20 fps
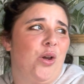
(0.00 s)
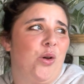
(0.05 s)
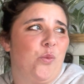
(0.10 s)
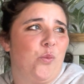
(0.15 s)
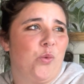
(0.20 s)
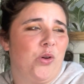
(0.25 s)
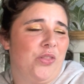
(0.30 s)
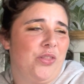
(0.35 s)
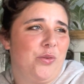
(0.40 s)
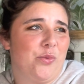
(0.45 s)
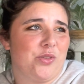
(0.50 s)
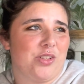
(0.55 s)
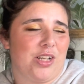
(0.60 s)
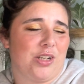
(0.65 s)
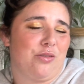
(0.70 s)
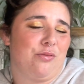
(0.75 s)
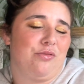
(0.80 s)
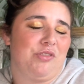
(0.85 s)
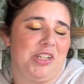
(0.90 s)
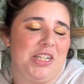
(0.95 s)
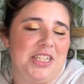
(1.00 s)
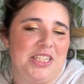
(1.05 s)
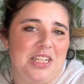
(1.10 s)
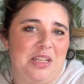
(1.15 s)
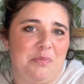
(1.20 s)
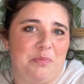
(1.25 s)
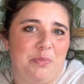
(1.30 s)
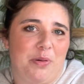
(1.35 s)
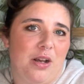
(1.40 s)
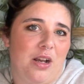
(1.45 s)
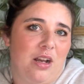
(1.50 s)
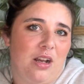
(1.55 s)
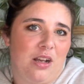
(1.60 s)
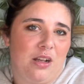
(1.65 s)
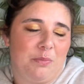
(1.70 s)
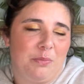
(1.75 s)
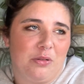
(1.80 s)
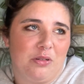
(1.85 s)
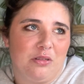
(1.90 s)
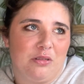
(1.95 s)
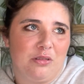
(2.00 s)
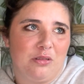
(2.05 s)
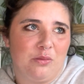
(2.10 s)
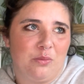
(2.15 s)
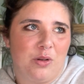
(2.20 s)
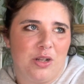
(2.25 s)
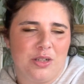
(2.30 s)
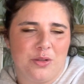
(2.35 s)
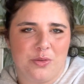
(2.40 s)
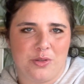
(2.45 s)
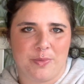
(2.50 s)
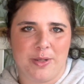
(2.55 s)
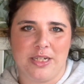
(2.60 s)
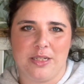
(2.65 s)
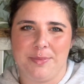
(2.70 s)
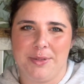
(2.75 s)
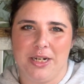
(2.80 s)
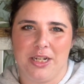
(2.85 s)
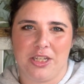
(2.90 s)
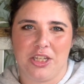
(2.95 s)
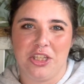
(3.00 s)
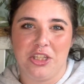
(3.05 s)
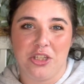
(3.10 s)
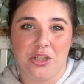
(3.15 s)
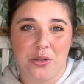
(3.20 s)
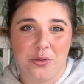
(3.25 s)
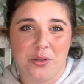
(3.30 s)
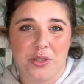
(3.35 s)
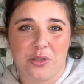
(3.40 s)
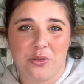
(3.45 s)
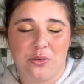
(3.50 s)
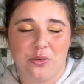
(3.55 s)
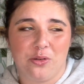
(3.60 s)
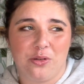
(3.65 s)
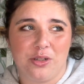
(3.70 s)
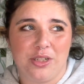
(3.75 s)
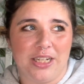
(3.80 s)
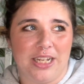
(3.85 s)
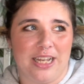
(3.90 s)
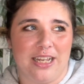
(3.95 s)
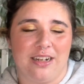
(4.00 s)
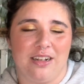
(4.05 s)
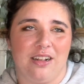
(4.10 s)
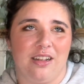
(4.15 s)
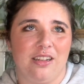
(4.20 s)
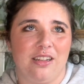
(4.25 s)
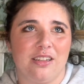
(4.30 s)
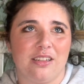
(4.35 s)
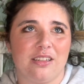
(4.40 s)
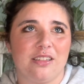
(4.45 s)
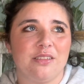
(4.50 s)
one that was like a really deep purple, one that was meant to be like a unicorn. It had like